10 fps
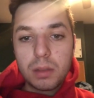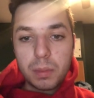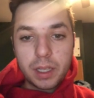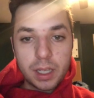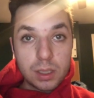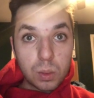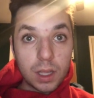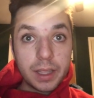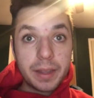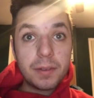Because
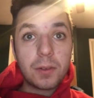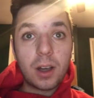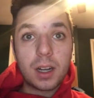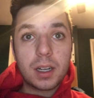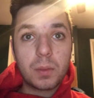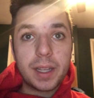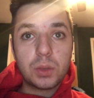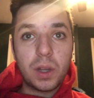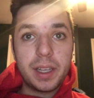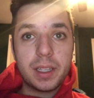1 liter of water weighs
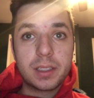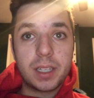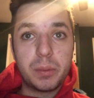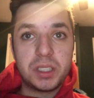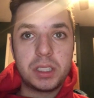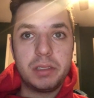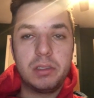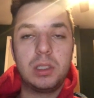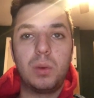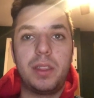1 kilogram, which is equal
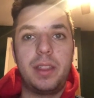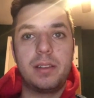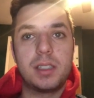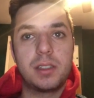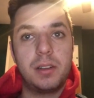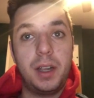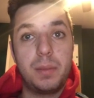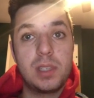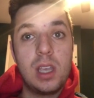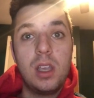to 1,000
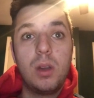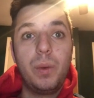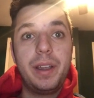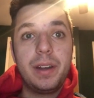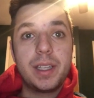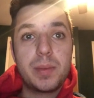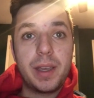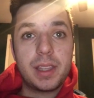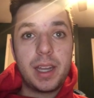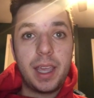grams, we could
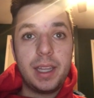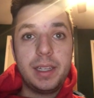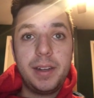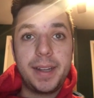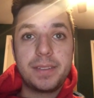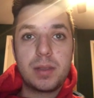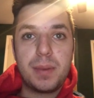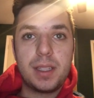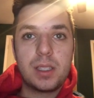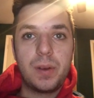expect that 80 grams of
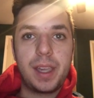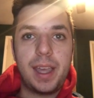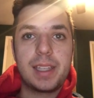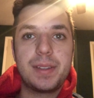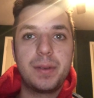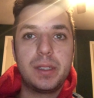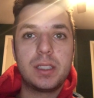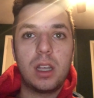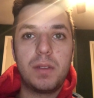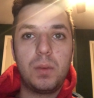benzoic acid would
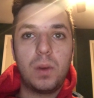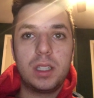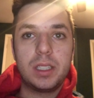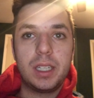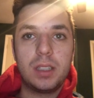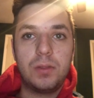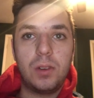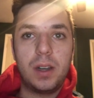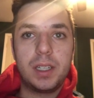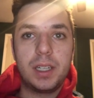dissolve in 1 liter of
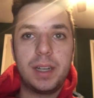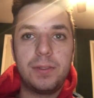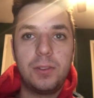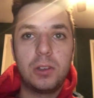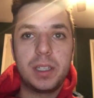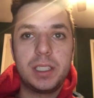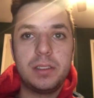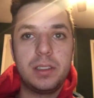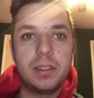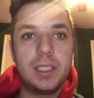water at 42
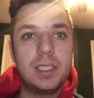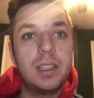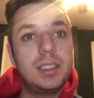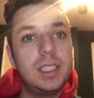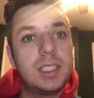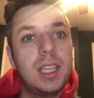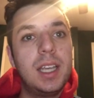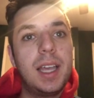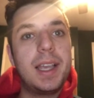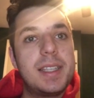degrees Celsius,
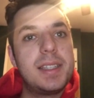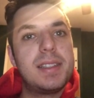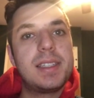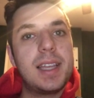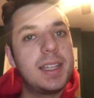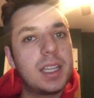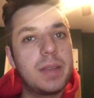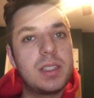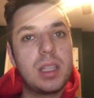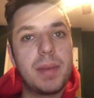as this is 10
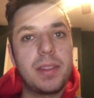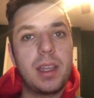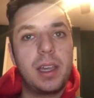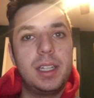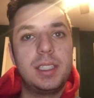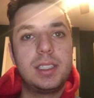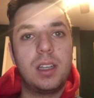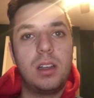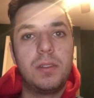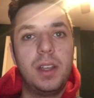times the amount that can
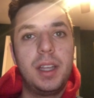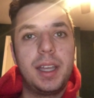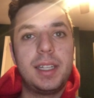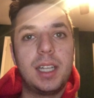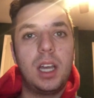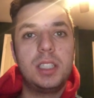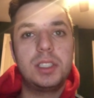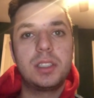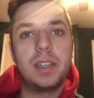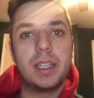dissolve in
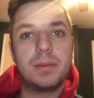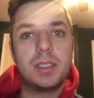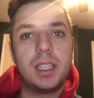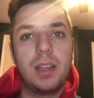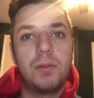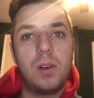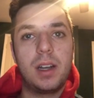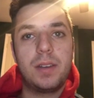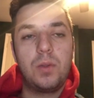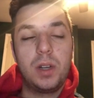100 grams of
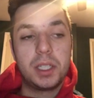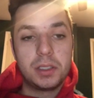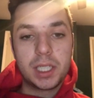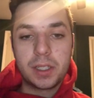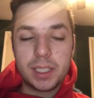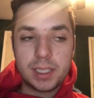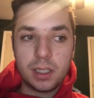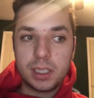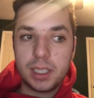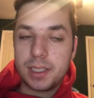water at 42 degrees
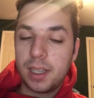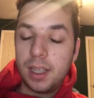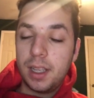Celsius.